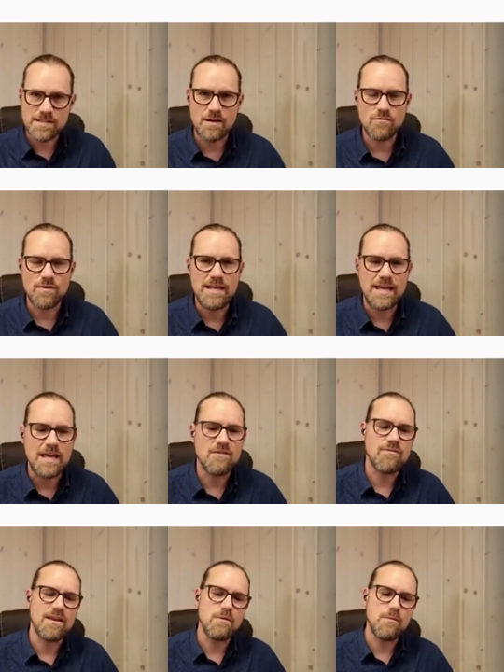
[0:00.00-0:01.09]
really
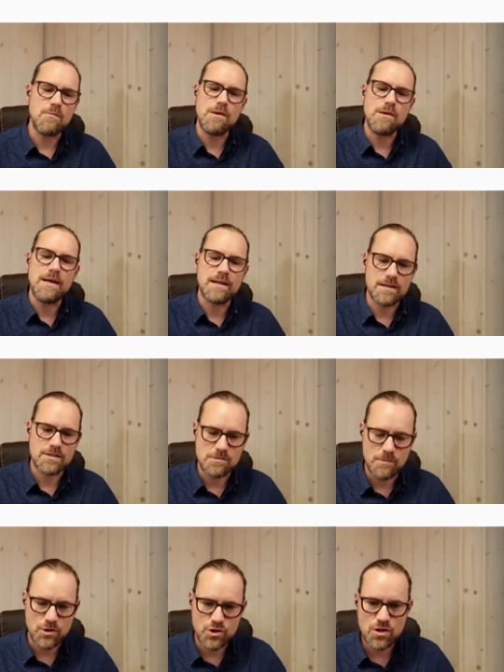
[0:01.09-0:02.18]
carefully. We made a
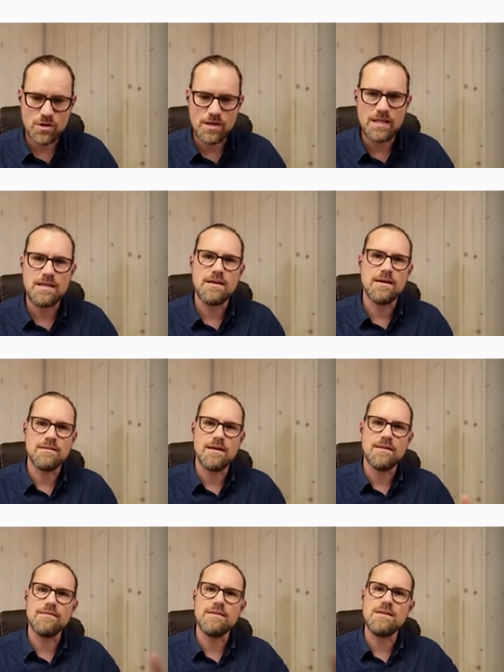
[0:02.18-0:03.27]
customer journey,
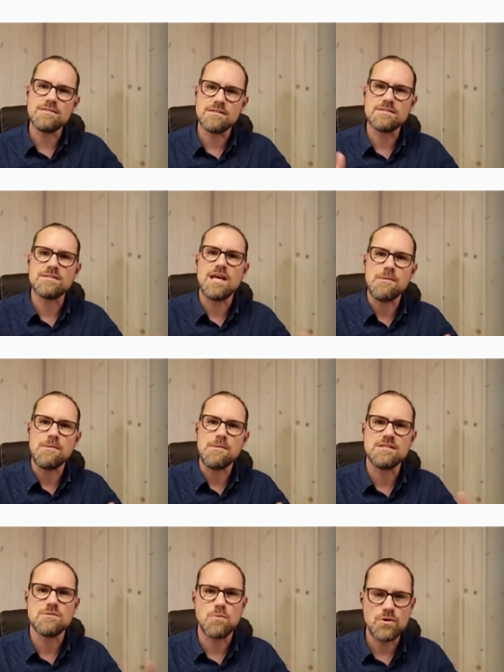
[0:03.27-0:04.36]
and these are the steps. This
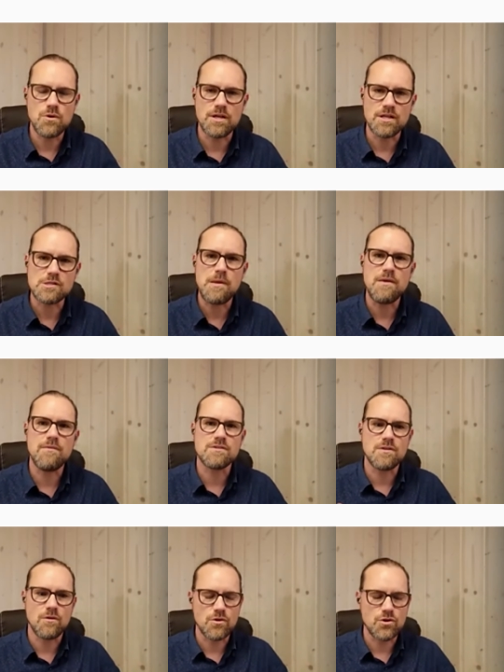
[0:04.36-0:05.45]
is what you can experience
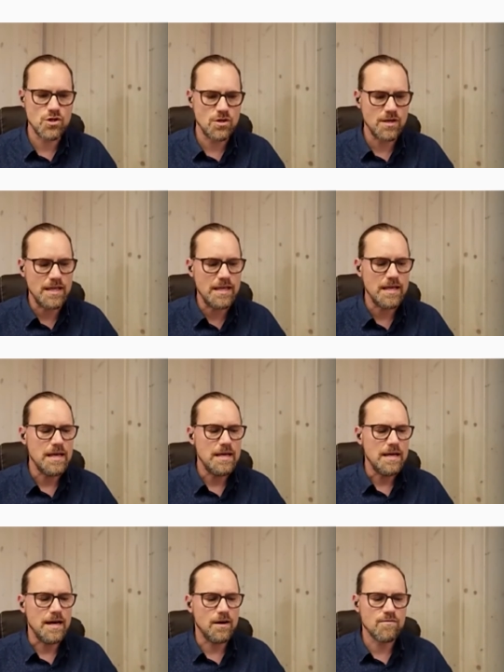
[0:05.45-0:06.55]
along the journey.
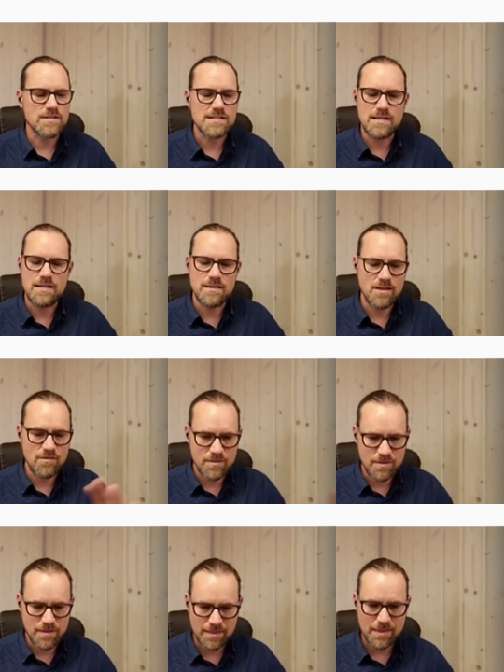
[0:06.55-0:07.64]
And obviously,
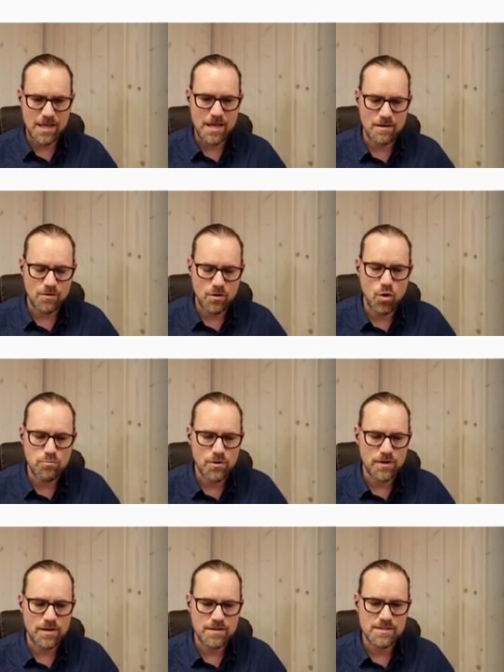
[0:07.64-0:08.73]
their core
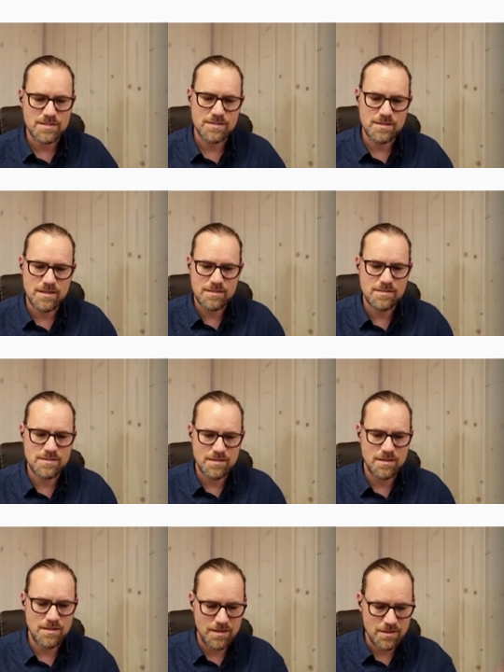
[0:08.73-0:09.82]
product
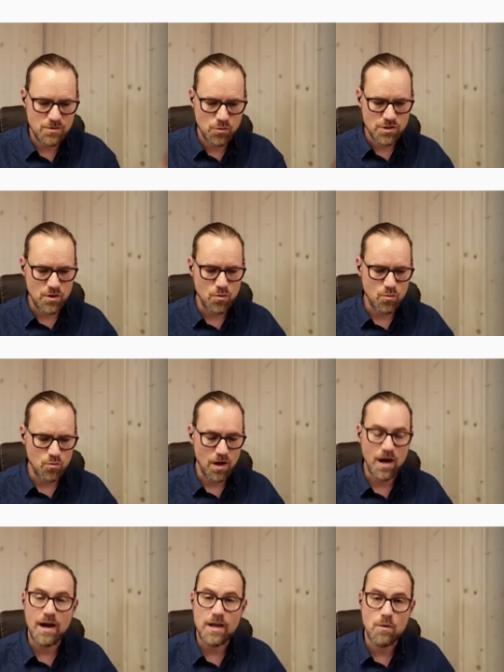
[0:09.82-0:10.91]
is also
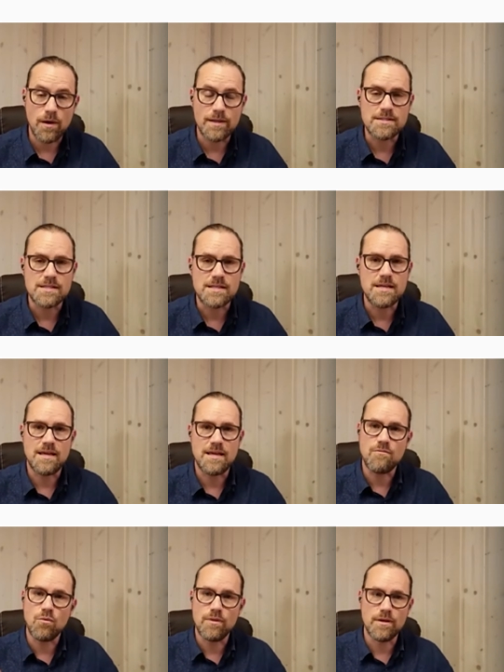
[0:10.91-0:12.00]
high quality, and they have
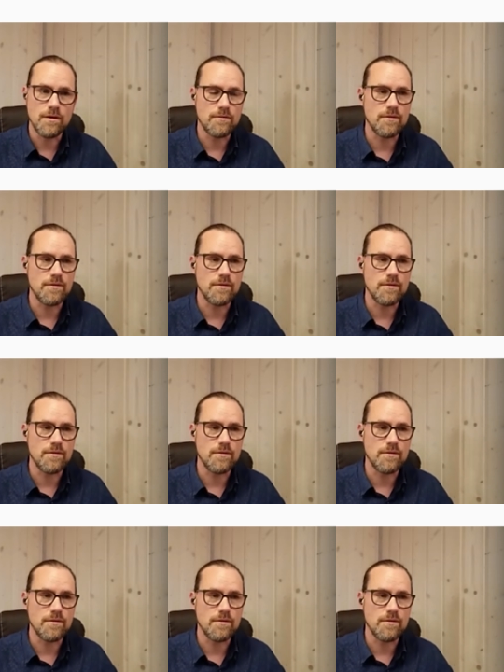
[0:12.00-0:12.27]
all the